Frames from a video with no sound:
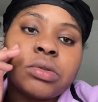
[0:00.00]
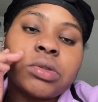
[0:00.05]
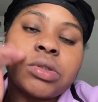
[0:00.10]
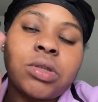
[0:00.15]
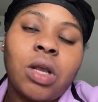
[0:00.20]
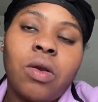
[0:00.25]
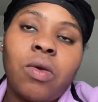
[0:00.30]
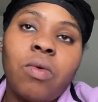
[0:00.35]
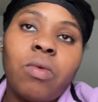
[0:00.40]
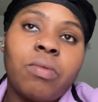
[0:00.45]

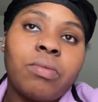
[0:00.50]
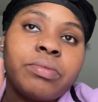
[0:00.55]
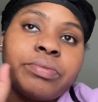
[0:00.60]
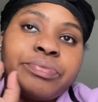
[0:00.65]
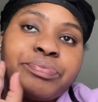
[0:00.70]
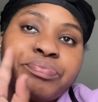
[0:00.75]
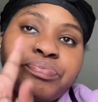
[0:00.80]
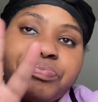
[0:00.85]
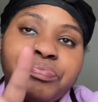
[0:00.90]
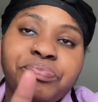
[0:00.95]
So
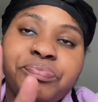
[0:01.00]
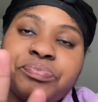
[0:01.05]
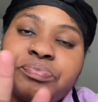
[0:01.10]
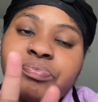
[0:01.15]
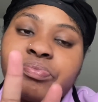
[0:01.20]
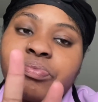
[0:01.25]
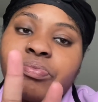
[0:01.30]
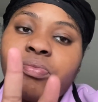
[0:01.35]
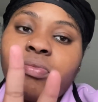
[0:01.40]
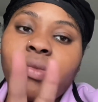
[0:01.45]

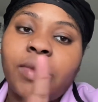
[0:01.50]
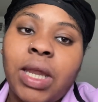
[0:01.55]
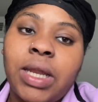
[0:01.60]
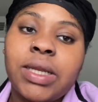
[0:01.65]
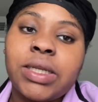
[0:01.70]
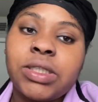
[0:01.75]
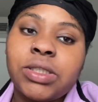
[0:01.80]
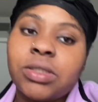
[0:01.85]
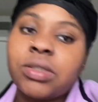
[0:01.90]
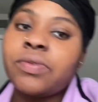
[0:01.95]

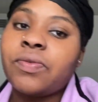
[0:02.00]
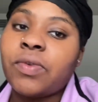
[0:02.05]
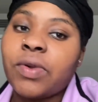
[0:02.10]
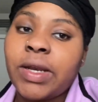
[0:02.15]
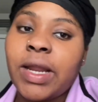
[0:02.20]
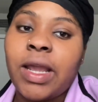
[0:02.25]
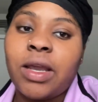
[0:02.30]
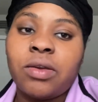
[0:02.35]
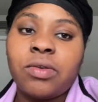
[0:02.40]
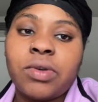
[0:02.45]
this just for
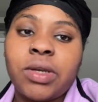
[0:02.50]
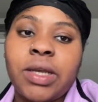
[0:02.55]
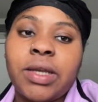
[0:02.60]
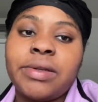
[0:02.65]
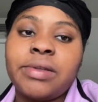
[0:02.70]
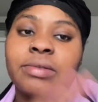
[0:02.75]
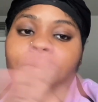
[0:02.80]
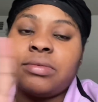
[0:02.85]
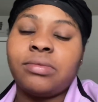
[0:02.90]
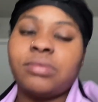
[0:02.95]
now,
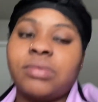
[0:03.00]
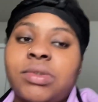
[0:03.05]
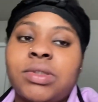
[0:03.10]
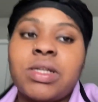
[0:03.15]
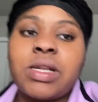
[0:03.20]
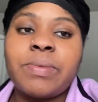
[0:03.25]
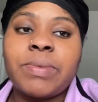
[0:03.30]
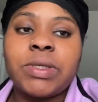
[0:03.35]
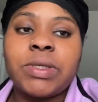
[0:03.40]
okay? So let me